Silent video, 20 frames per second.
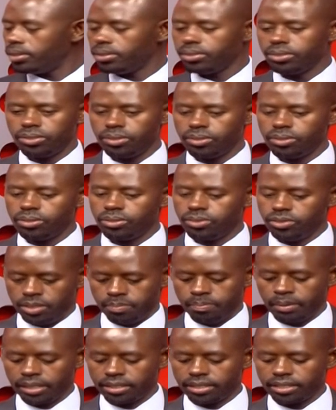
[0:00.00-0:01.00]
don't you
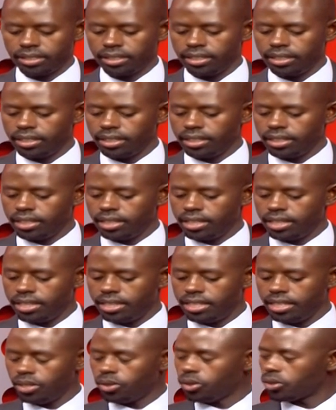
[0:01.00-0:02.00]
respect
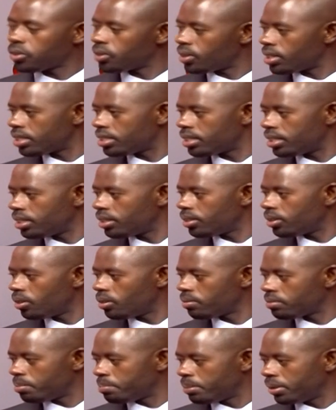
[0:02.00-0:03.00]
the authority
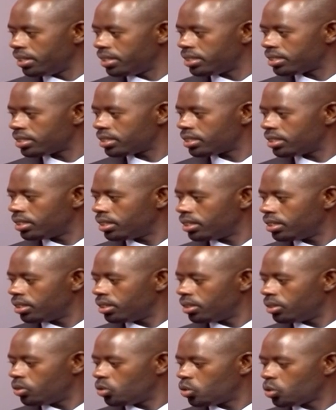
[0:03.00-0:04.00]
of the police
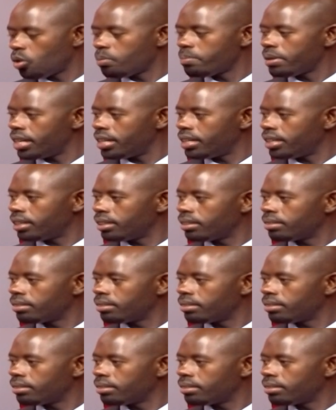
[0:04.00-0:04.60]
to comply?